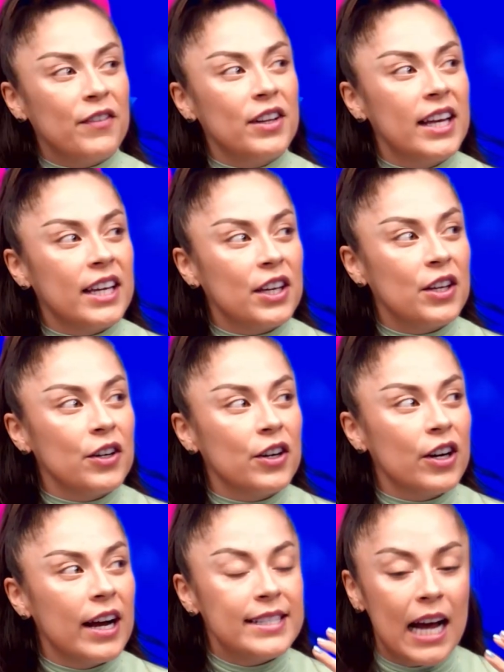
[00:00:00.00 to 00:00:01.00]
like
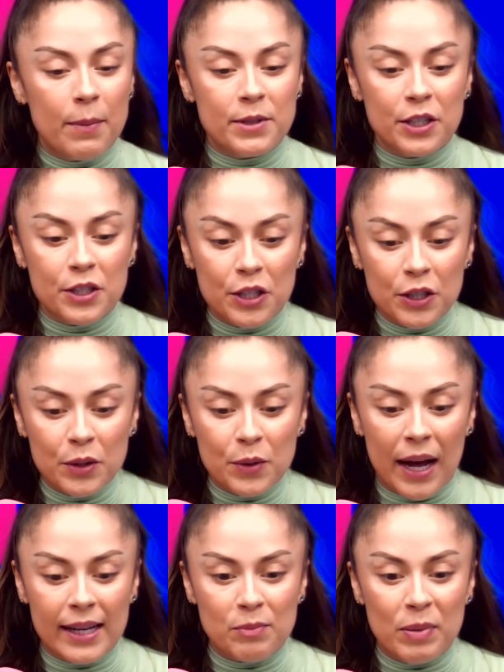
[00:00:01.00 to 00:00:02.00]
you're adapting
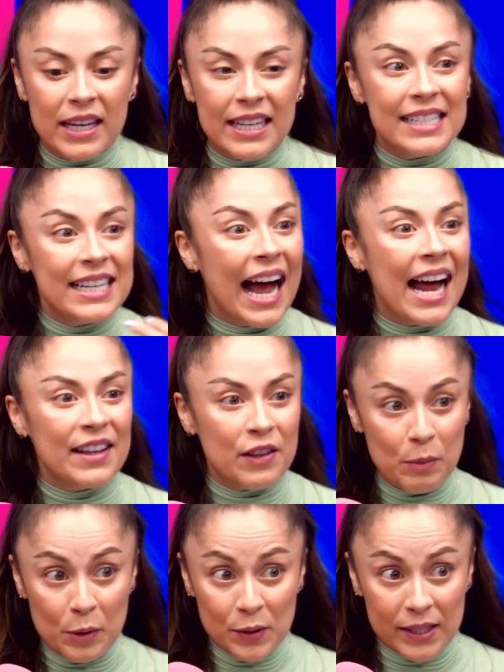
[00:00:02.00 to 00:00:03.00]
to as being a dad in
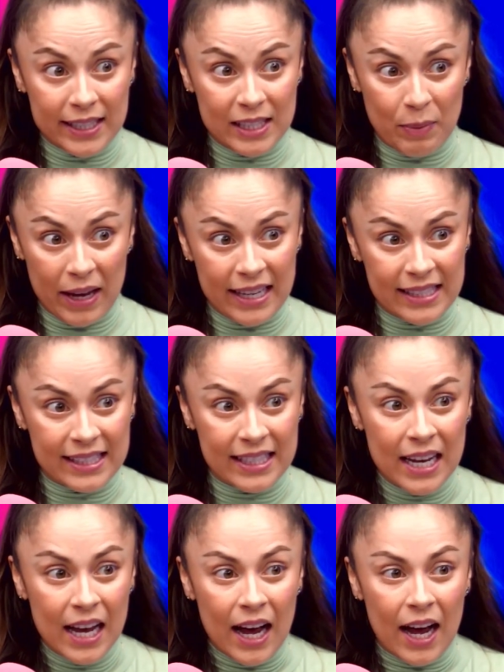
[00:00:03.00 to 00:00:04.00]
the music space. Yeah.